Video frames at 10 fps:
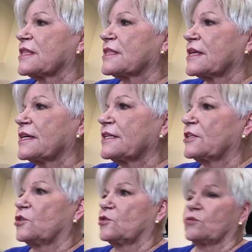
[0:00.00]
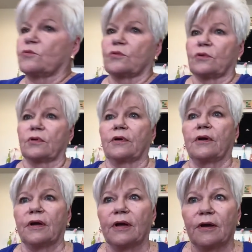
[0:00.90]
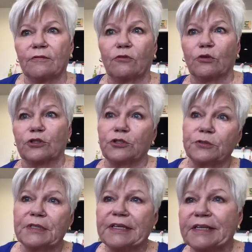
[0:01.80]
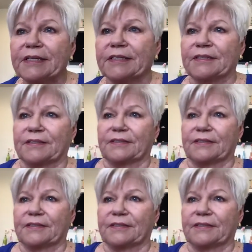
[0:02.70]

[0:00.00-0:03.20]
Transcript: Thank you for tuning in.